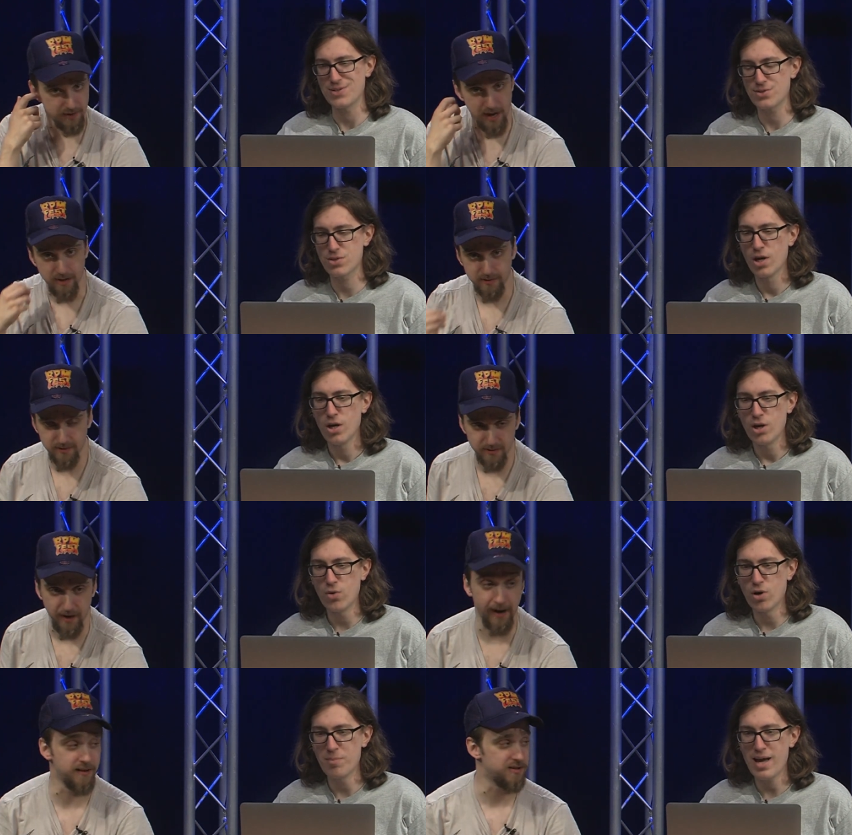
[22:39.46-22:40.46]
Speaker 1: Yes,
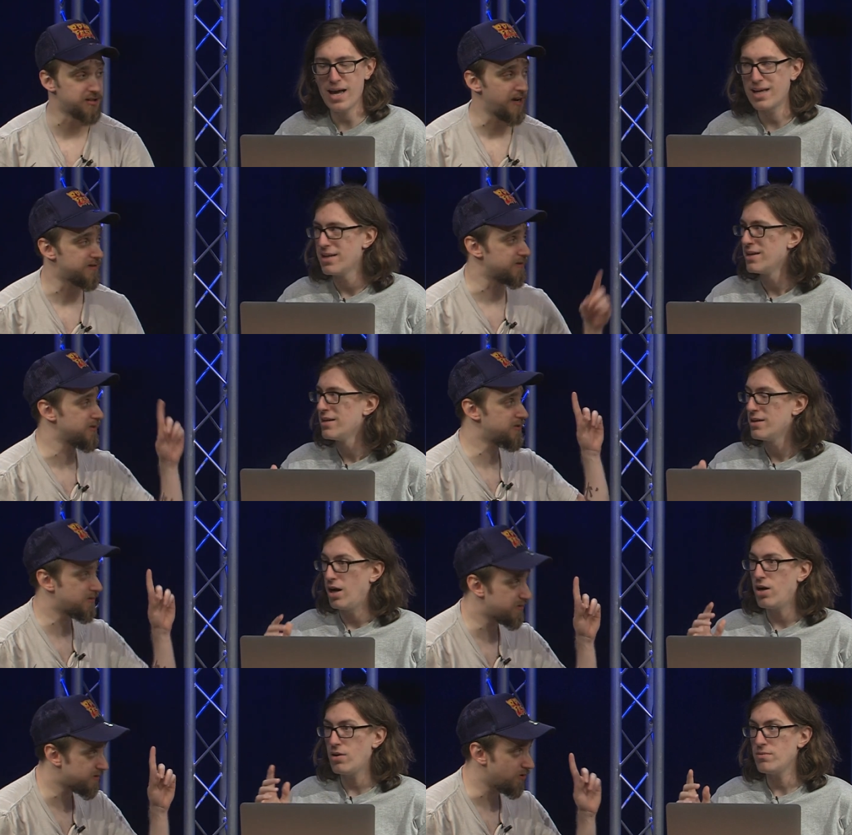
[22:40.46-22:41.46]
who and are mad. sexist.
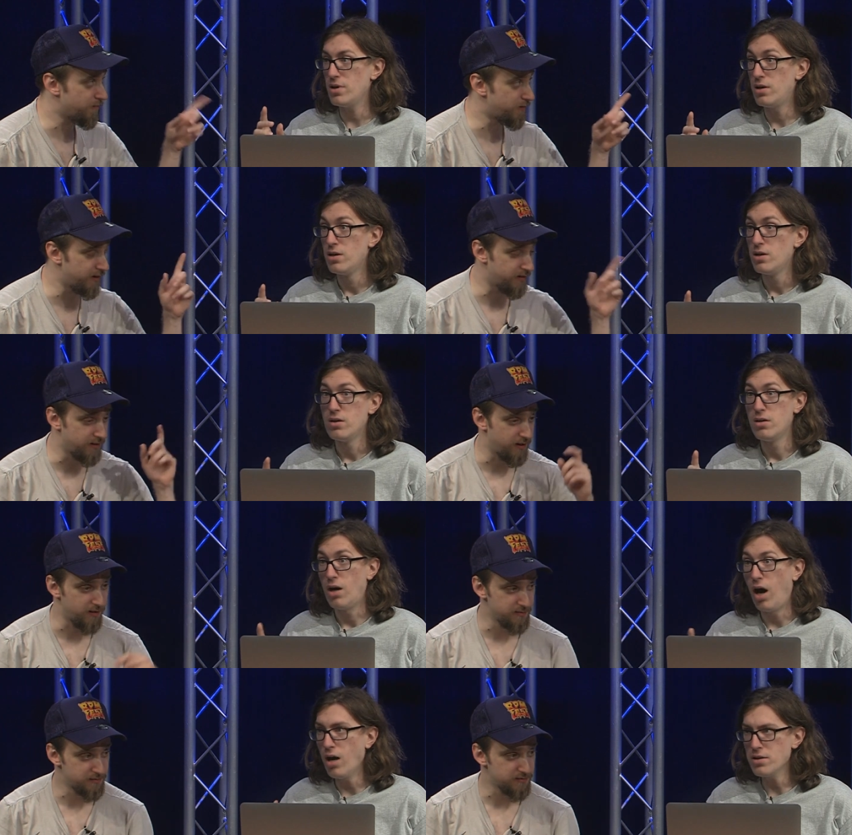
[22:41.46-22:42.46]
Oh, Don't forget
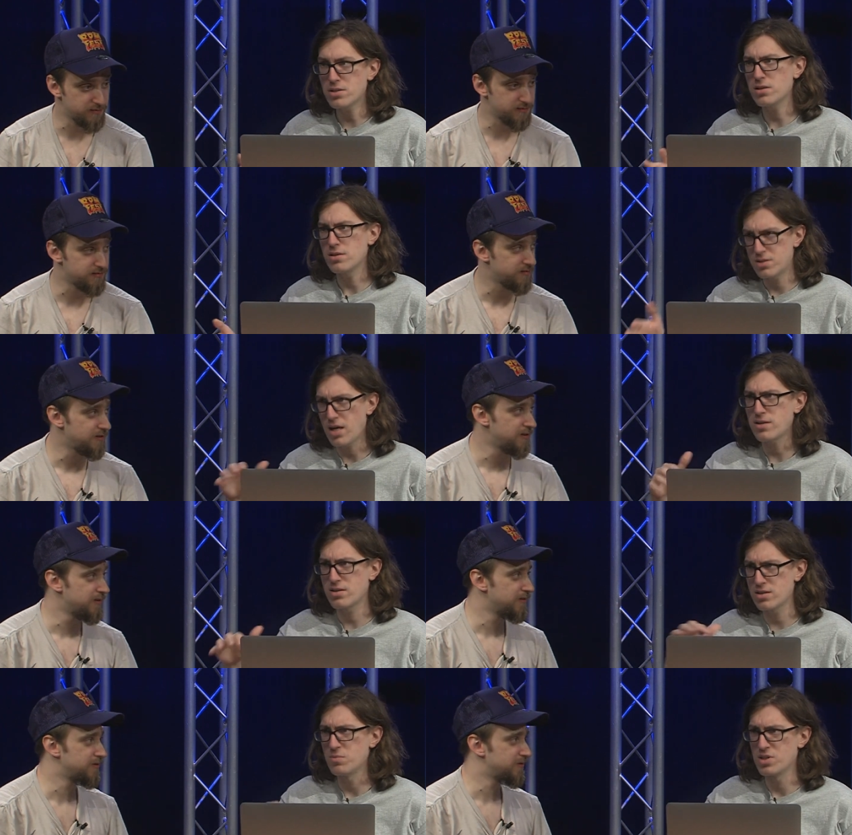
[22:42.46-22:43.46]
that. Honestly, the
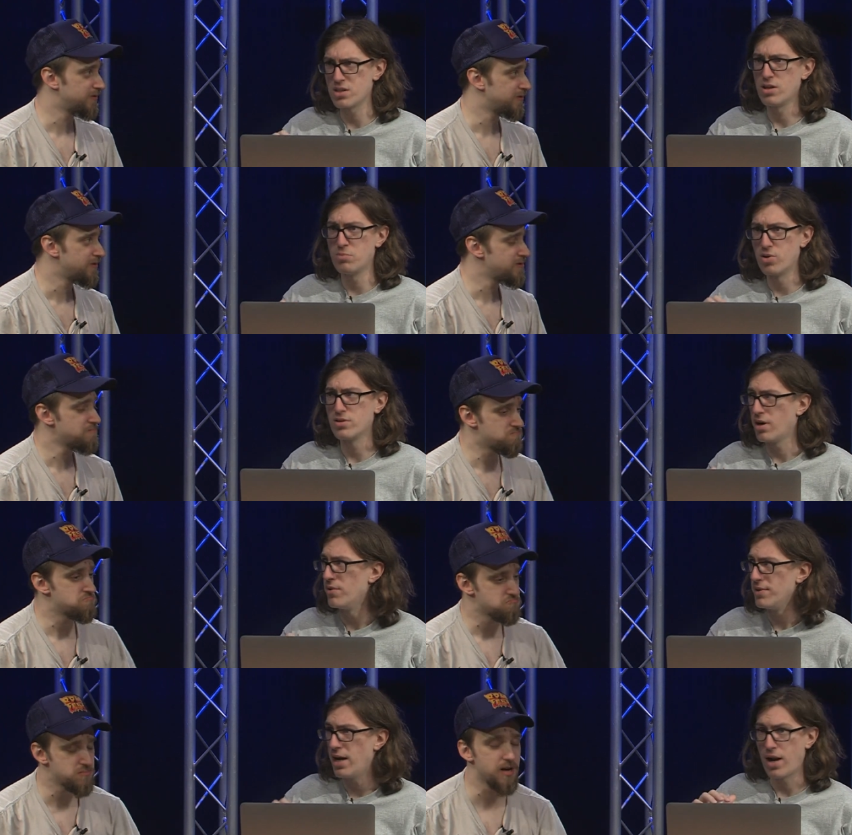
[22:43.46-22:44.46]
sexism was a little more
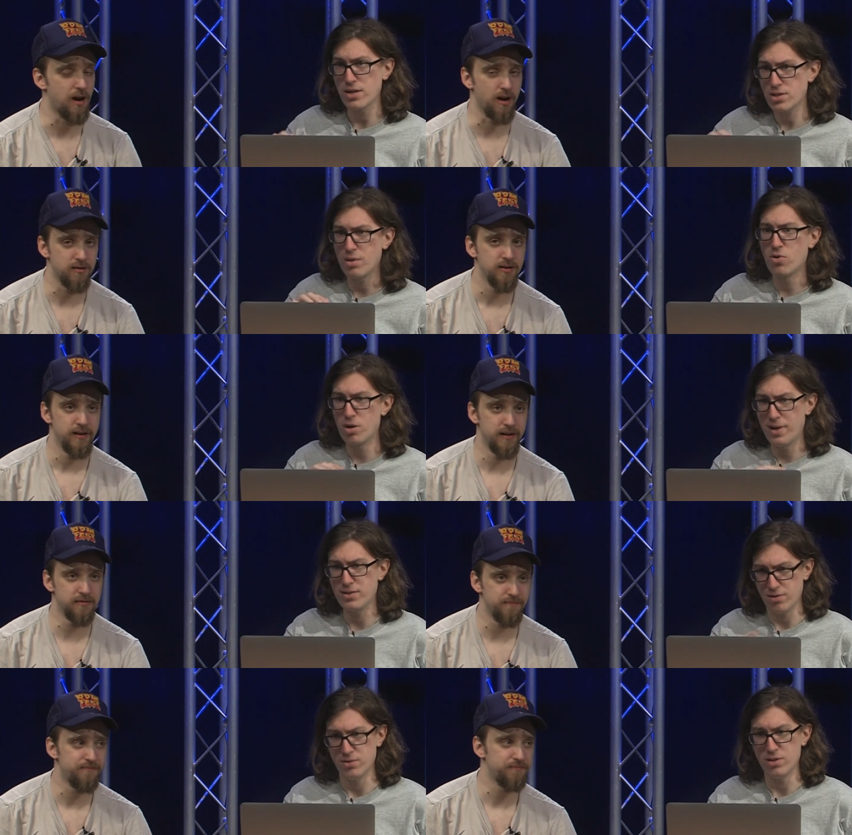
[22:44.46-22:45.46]
toned down. Yeah. I saw more
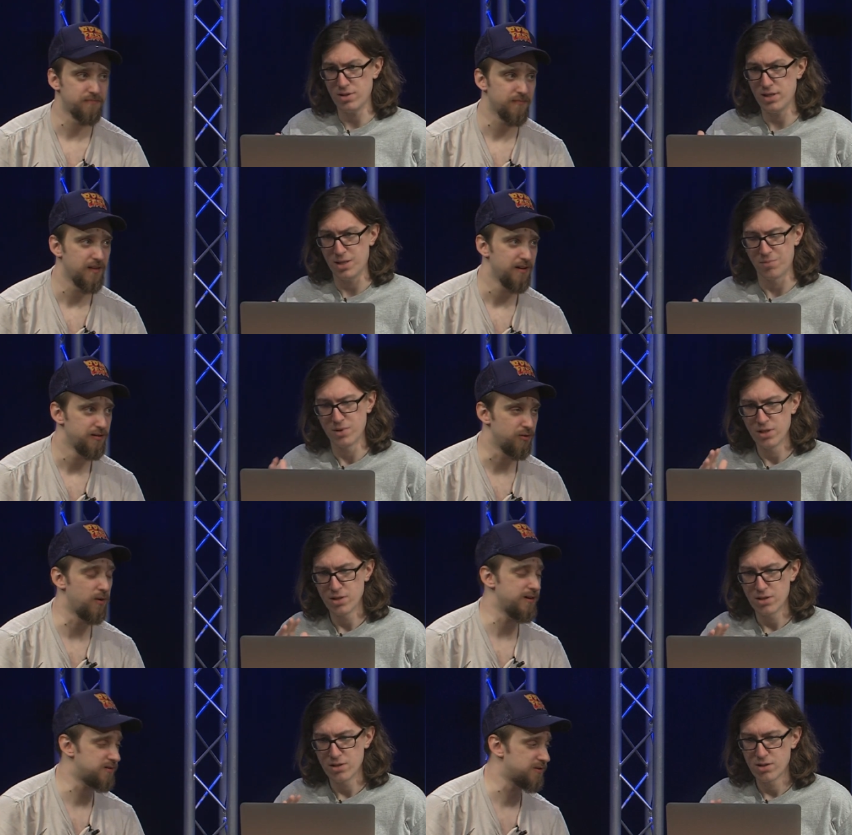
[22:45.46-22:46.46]
about
Speaker 2: the him. The
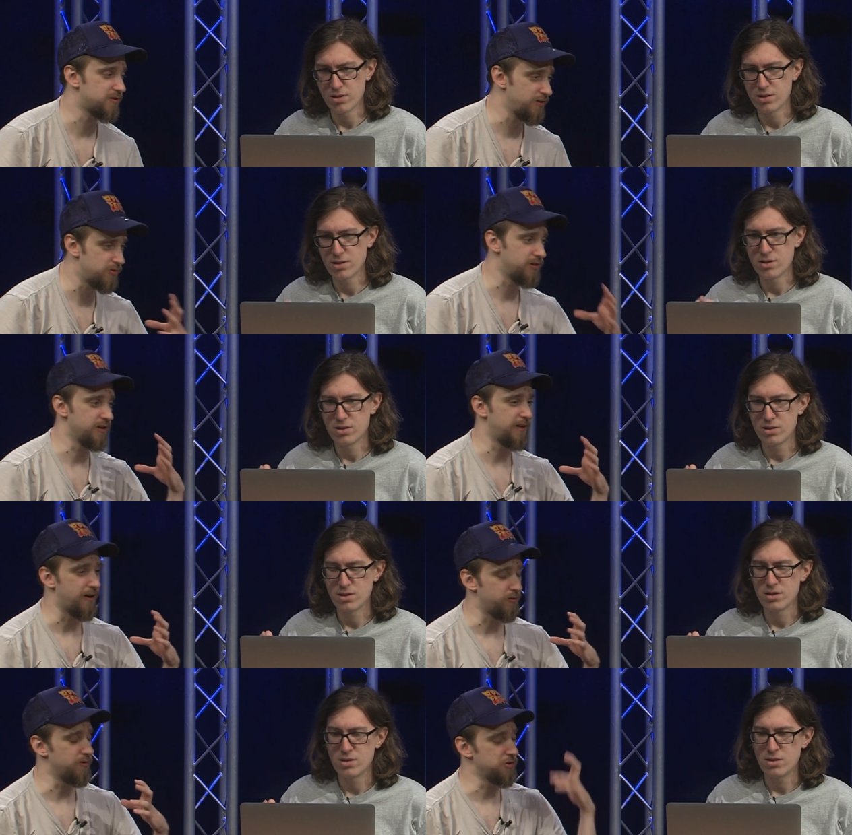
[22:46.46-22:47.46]
racists are usually
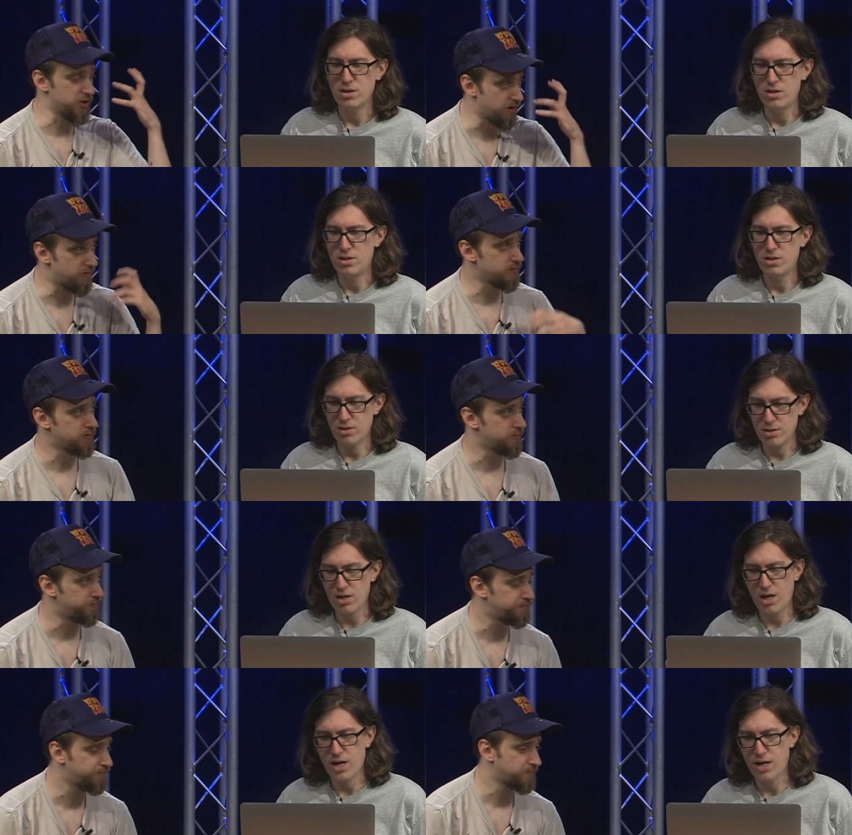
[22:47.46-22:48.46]
louder in general.
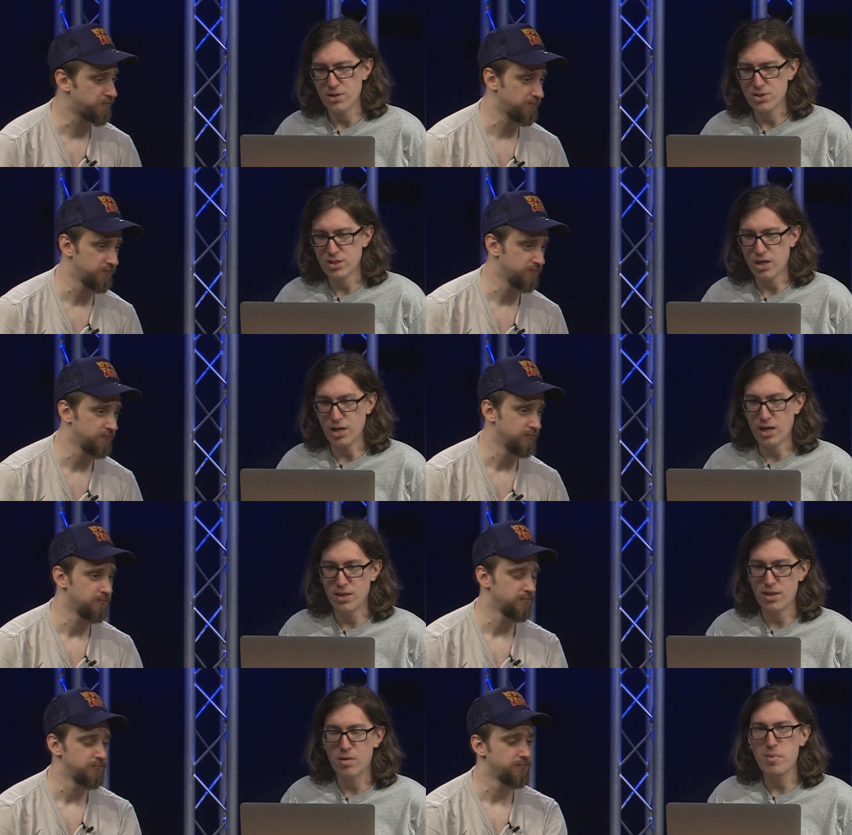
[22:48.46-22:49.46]
Speaker 1: Yeah, so,
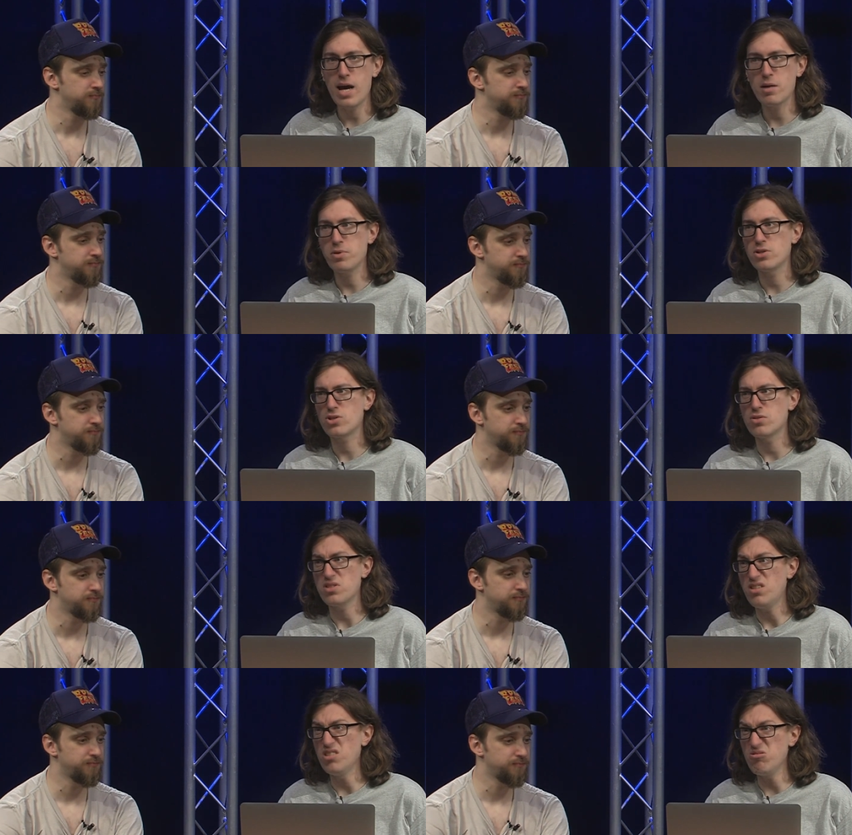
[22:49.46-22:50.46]
and they're mad because it
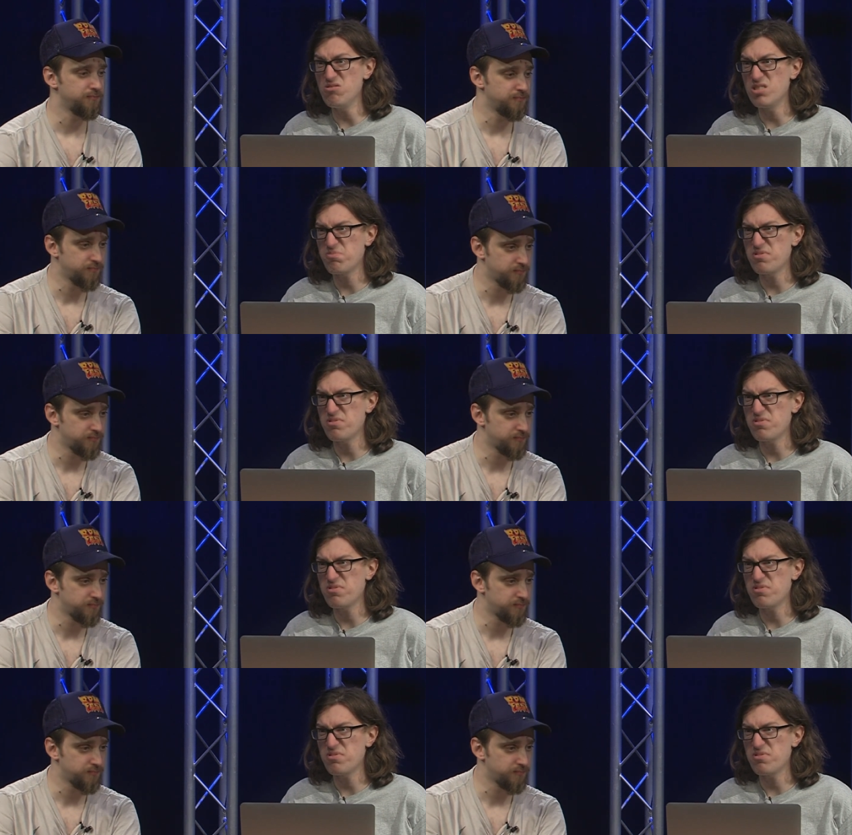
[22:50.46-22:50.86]
goes, I want to